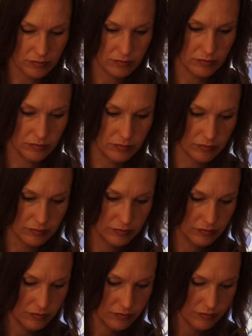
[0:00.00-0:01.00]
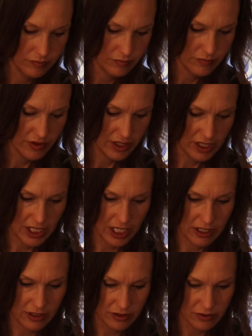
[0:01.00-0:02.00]

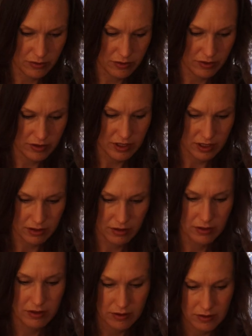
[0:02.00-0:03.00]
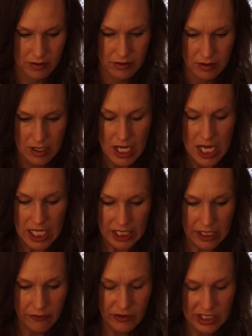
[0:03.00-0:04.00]
Ten of Swords.
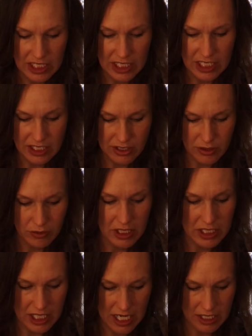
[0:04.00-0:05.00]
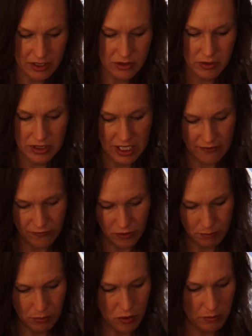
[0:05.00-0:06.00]
Even in this too, the Ten of Swords, I
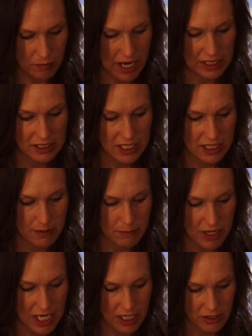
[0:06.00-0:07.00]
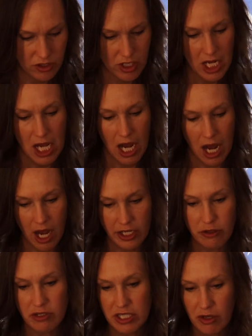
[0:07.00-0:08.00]
feel pulled back to the page.
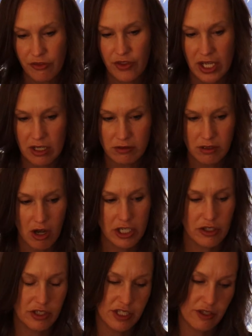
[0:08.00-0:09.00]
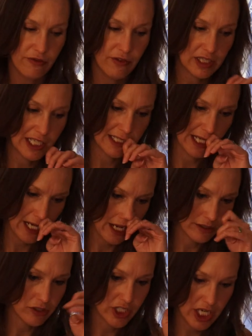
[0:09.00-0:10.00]
You still think a lot. You're still feeling like
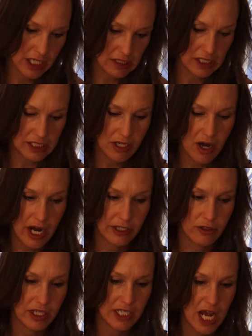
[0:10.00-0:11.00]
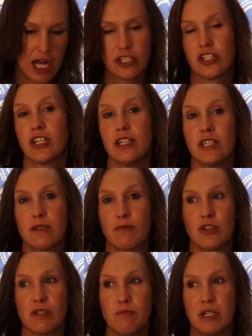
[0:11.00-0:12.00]
energetically tied or attached to this
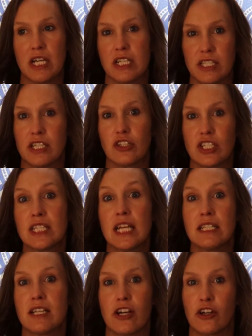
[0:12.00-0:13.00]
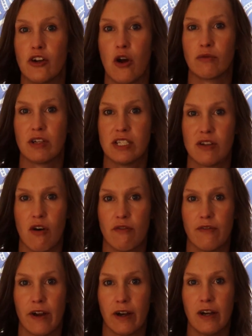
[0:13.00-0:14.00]
person because there's things that are not
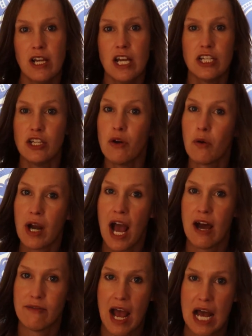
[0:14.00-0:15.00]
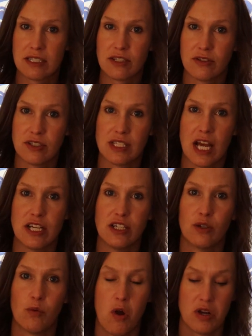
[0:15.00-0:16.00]
resolved there. You don't have answers that
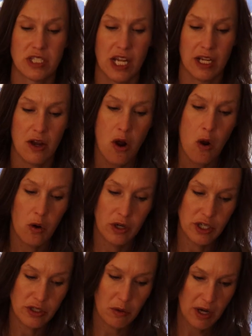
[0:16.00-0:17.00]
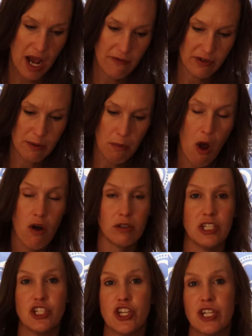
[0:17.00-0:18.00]
you're wanting, or you don't have an
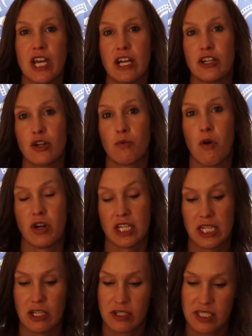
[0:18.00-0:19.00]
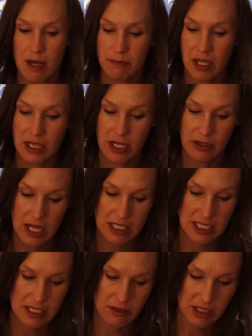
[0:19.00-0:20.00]
apology that you're wanting. There's something there
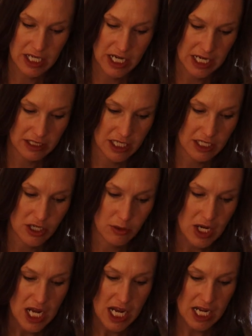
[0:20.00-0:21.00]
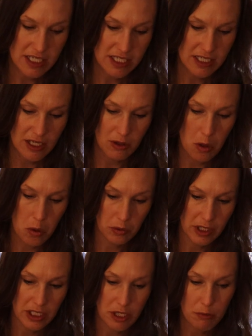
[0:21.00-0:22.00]
that's still connecting you. It's still
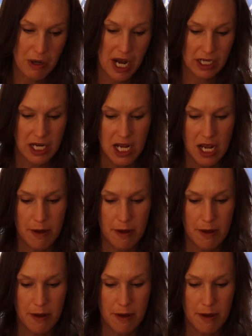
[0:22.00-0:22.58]
holding you back.